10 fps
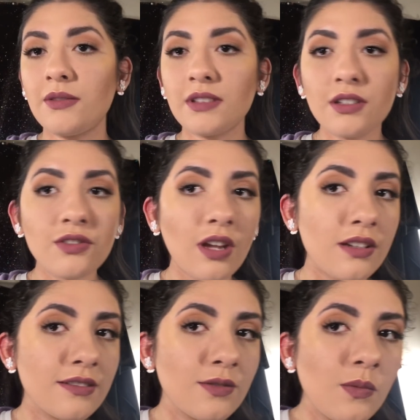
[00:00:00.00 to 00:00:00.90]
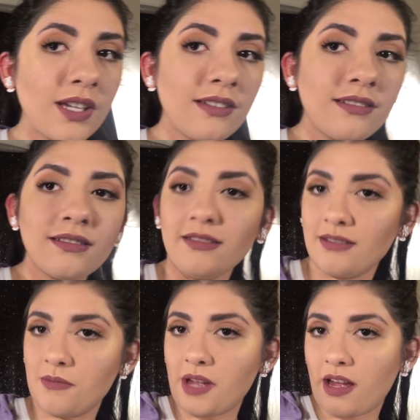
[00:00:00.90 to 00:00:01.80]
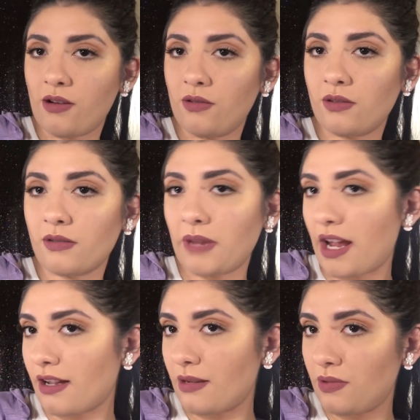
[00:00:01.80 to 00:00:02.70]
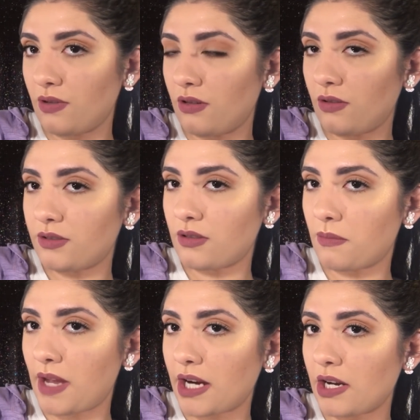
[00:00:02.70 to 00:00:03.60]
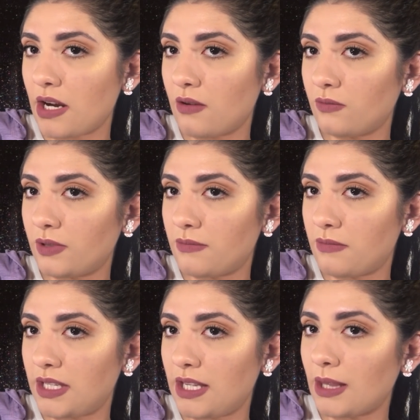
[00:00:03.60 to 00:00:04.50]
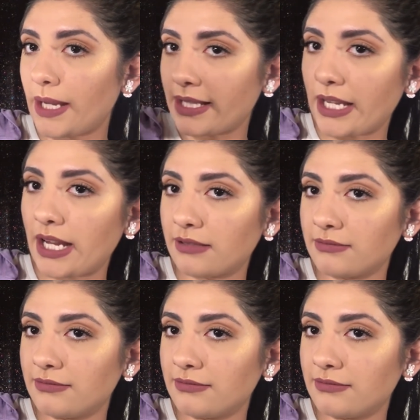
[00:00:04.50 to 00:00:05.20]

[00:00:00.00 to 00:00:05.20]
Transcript: was gonna try to zoom in somehow or back up a little so the background wouldn't be like that.